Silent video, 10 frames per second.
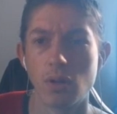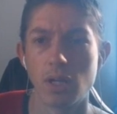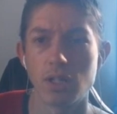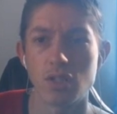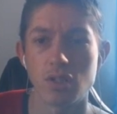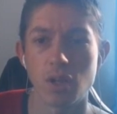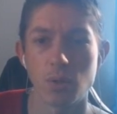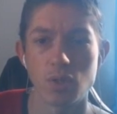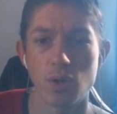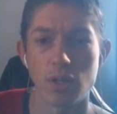He's just going
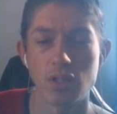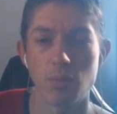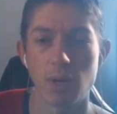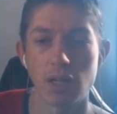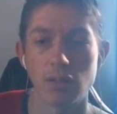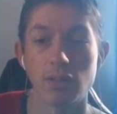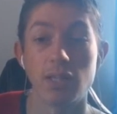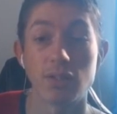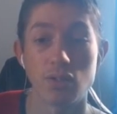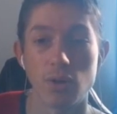straight into the battle.
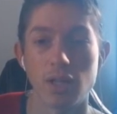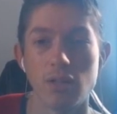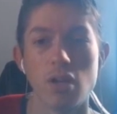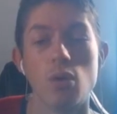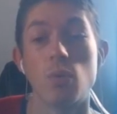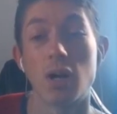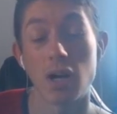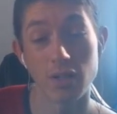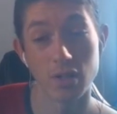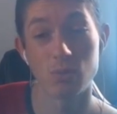That's great. I
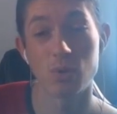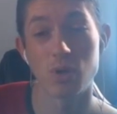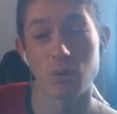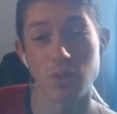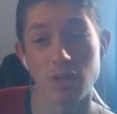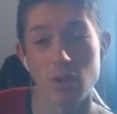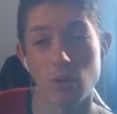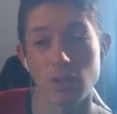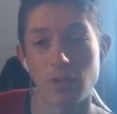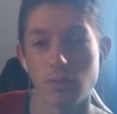know we're only in
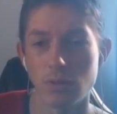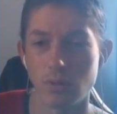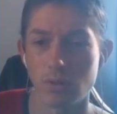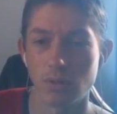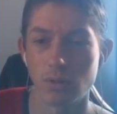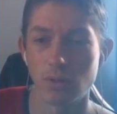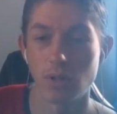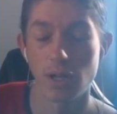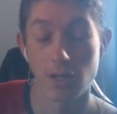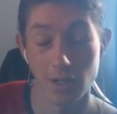gold level.
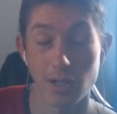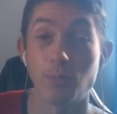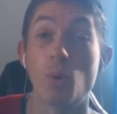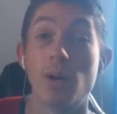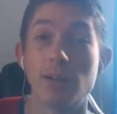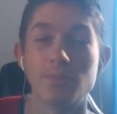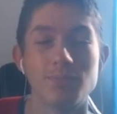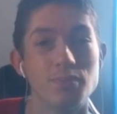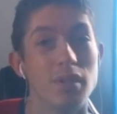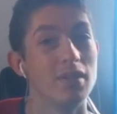I'm aware.
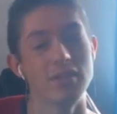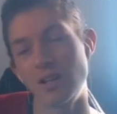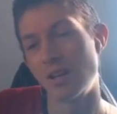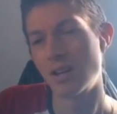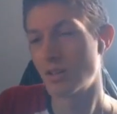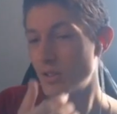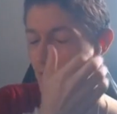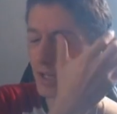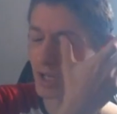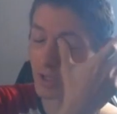But you
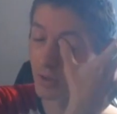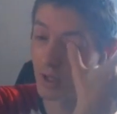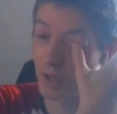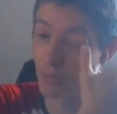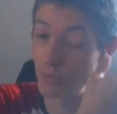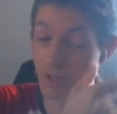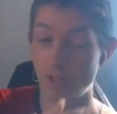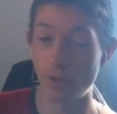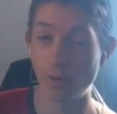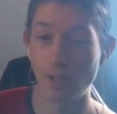could argue that I'm just a
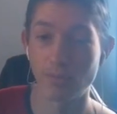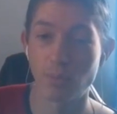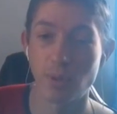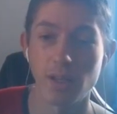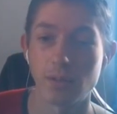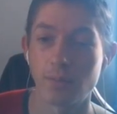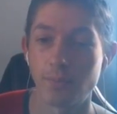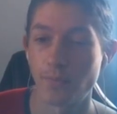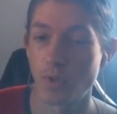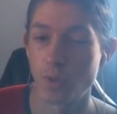gold level player
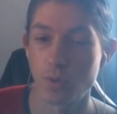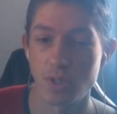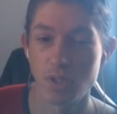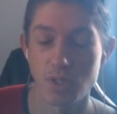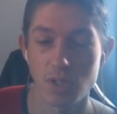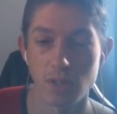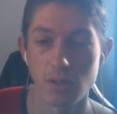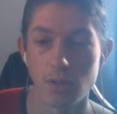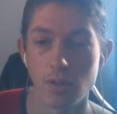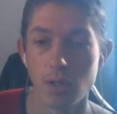who's just chilling.
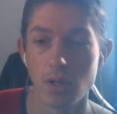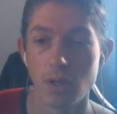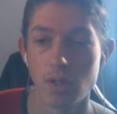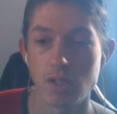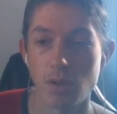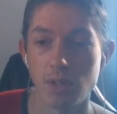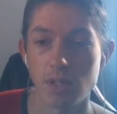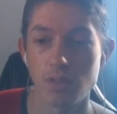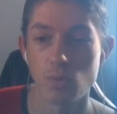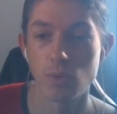So it
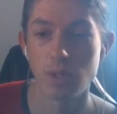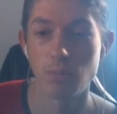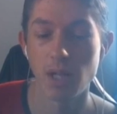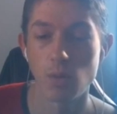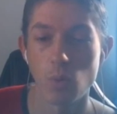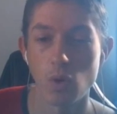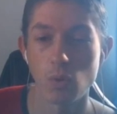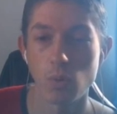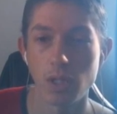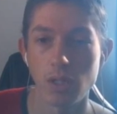doesn't really matter what
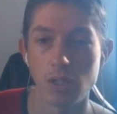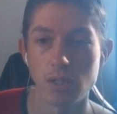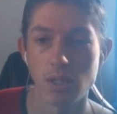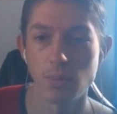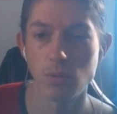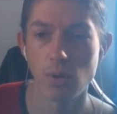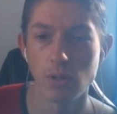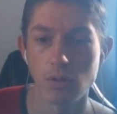we summon, right?